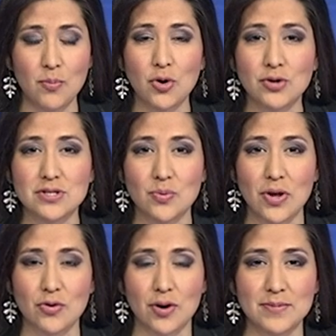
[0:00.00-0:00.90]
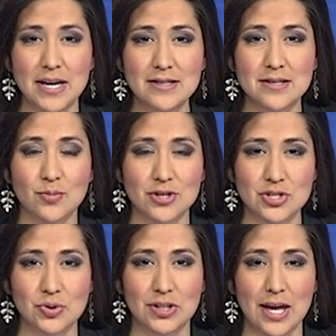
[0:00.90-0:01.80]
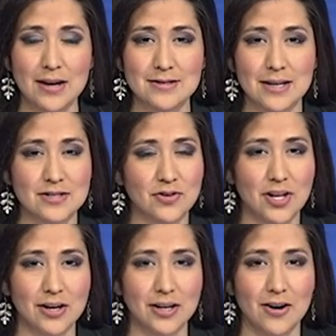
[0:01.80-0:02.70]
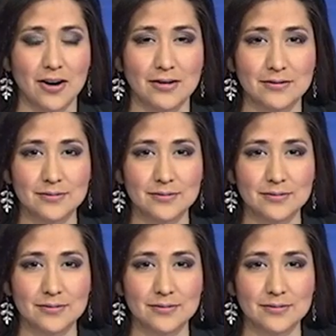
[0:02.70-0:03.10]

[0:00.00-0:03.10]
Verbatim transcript: for more news and weather updates. I'm Krista Gutierrez. Thanks for logging on.